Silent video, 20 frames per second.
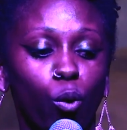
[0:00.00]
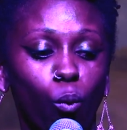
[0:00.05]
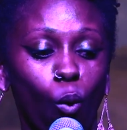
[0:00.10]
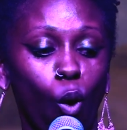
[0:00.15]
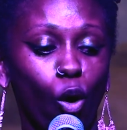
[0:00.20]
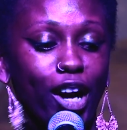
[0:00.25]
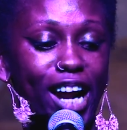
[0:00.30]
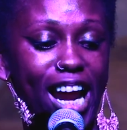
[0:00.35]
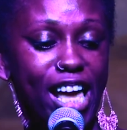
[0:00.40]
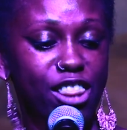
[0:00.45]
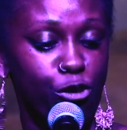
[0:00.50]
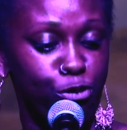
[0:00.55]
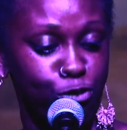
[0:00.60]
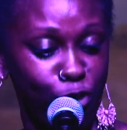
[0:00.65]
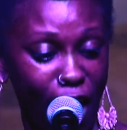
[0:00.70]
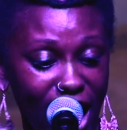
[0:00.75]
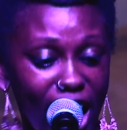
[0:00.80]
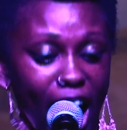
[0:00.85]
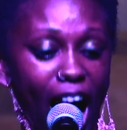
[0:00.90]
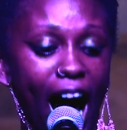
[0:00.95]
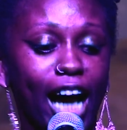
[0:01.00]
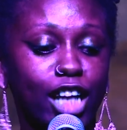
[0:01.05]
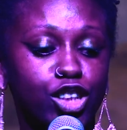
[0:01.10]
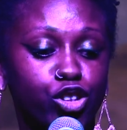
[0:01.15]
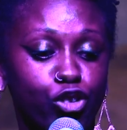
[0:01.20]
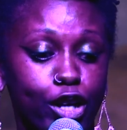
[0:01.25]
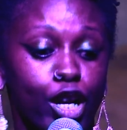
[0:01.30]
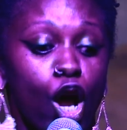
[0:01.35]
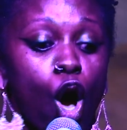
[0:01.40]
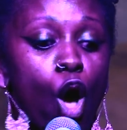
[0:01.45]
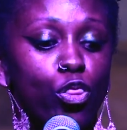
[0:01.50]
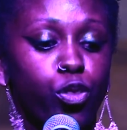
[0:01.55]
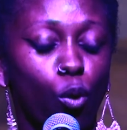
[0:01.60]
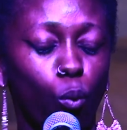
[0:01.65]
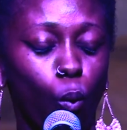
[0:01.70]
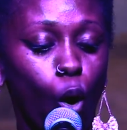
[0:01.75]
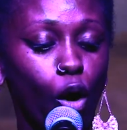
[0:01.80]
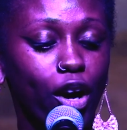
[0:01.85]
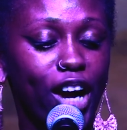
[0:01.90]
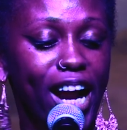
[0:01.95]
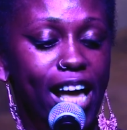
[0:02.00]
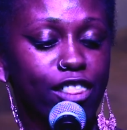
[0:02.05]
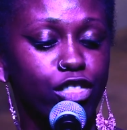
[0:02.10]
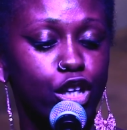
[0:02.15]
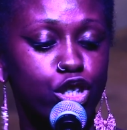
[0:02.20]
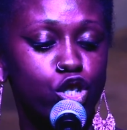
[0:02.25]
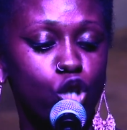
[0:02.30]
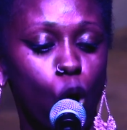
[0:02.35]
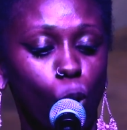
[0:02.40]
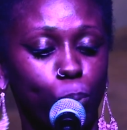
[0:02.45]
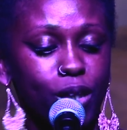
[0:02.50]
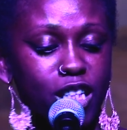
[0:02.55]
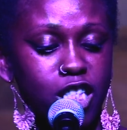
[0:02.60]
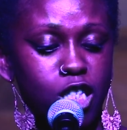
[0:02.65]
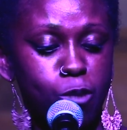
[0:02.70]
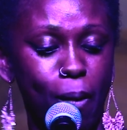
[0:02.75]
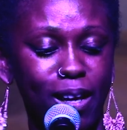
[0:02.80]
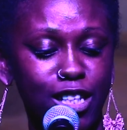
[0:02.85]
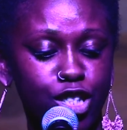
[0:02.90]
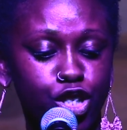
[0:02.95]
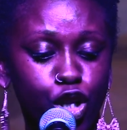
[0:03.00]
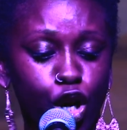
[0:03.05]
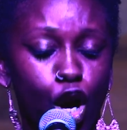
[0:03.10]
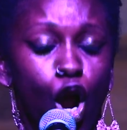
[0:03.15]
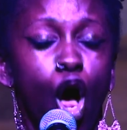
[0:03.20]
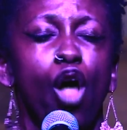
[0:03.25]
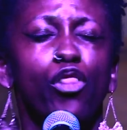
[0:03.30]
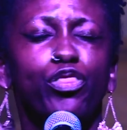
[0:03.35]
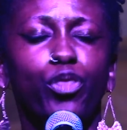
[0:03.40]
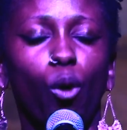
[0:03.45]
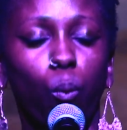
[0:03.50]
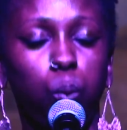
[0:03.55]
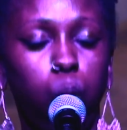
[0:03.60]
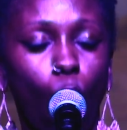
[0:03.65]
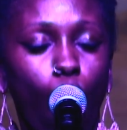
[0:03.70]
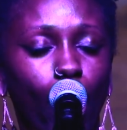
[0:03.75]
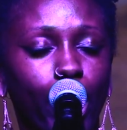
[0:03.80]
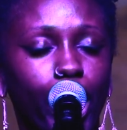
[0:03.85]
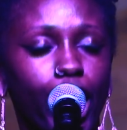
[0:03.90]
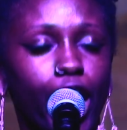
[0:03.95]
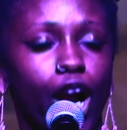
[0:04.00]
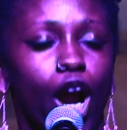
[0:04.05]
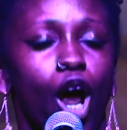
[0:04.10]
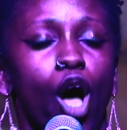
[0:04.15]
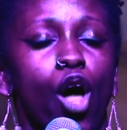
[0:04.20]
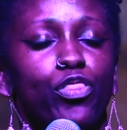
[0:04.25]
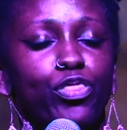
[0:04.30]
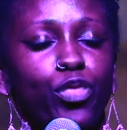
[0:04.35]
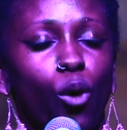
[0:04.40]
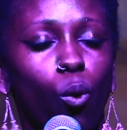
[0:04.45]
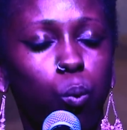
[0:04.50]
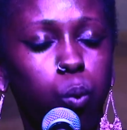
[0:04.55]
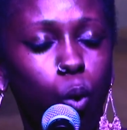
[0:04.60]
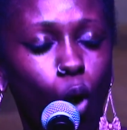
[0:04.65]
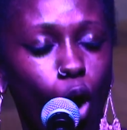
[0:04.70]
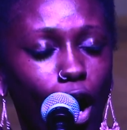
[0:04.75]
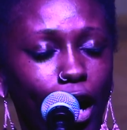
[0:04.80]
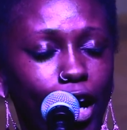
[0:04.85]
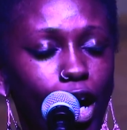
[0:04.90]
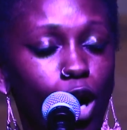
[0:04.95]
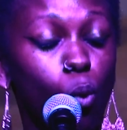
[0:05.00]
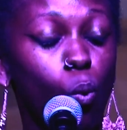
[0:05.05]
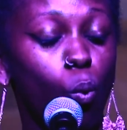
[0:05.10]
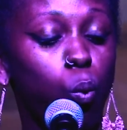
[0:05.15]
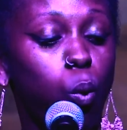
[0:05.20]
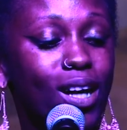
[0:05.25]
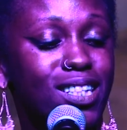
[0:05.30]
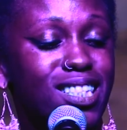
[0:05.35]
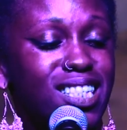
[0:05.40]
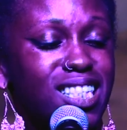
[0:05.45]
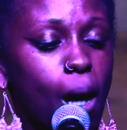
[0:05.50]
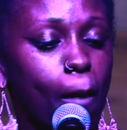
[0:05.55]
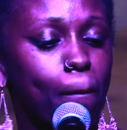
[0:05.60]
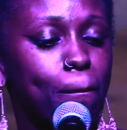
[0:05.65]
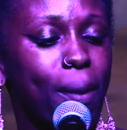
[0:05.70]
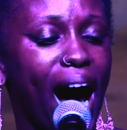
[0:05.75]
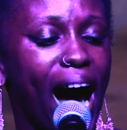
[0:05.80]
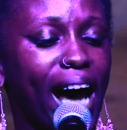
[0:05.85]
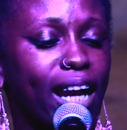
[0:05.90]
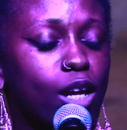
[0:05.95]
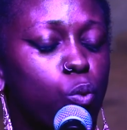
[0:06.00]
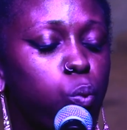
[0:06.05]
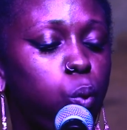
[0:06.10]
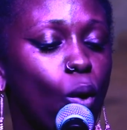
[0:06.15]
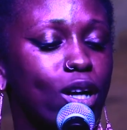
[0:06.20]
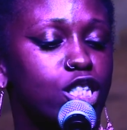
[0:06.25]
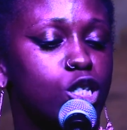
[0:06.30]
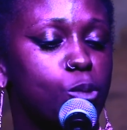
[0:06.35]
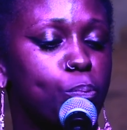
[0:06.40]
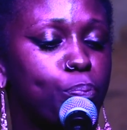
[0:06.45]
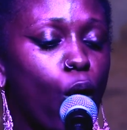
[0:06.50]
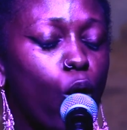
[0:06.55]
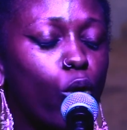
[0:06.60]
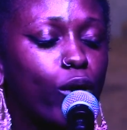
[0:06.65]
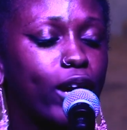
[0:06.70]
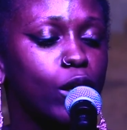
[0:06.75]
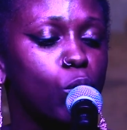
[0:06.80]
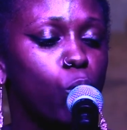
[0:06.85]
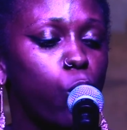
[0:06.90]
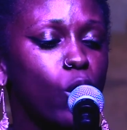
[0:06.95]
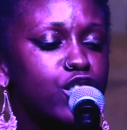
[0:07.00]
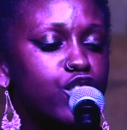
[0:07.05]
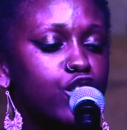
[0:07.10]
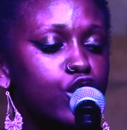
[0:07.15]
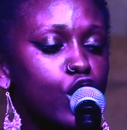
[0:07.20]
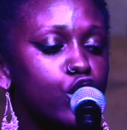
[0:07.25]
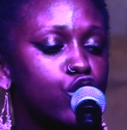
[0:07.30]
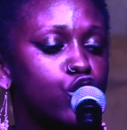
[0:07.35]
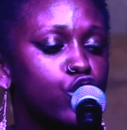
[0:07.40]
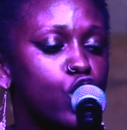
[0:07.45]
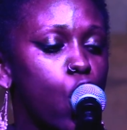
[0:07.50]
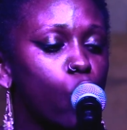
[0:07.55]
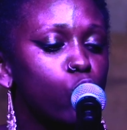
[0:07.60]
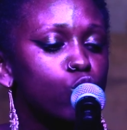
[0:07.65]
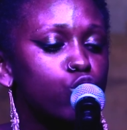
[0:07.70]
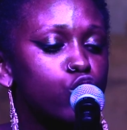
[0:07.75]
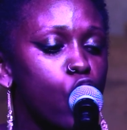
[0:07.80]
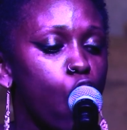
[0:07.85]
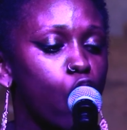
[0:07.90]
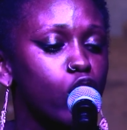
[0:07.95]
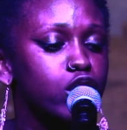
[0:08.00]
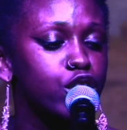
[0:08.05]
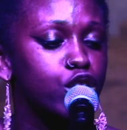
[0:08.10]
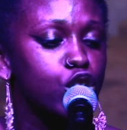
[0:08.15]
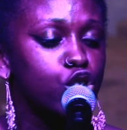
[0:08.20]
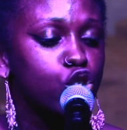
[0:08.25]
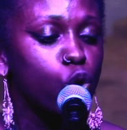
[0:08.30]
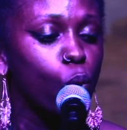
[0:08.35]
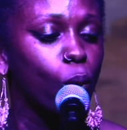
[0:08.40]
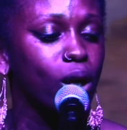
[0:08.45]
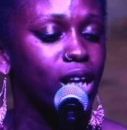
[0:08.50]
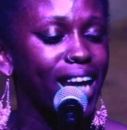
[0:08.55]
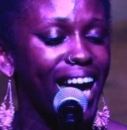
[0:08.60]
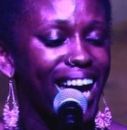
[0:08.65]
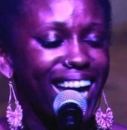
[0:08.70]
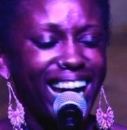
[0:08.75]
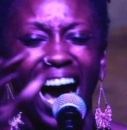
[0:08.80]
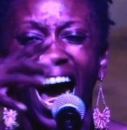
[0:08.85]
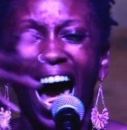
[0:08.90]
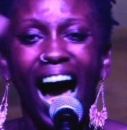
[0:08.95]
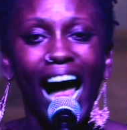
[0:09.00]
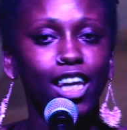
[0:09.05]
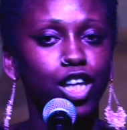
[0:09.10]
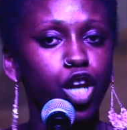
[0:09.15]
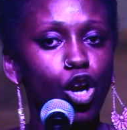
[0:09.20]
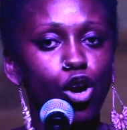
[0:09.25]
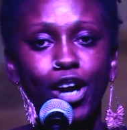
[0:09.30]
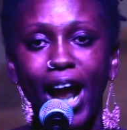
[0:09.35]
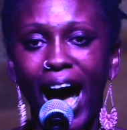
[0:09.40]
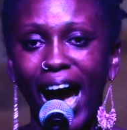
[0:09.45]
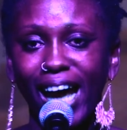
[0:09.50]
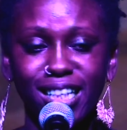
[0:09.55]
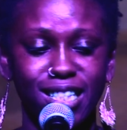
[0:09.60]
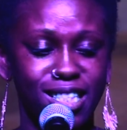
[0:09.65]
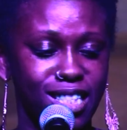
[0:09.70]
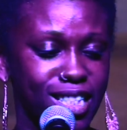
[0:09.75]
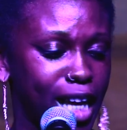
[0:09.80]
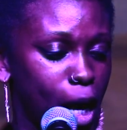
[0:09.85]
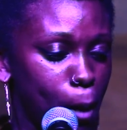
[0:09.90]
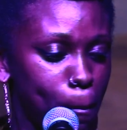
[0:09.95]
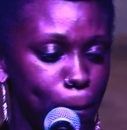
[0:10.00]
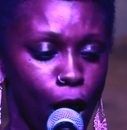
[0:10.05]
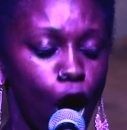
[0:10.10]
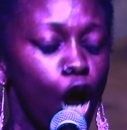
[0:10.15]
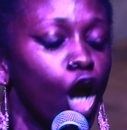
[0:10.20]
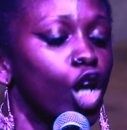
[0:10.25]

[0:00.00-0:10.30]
the water in the fire hydrant, the water in the soap dispenser, the water, once a body, once broken, once a stone tossed into a lake, I learned how to skip,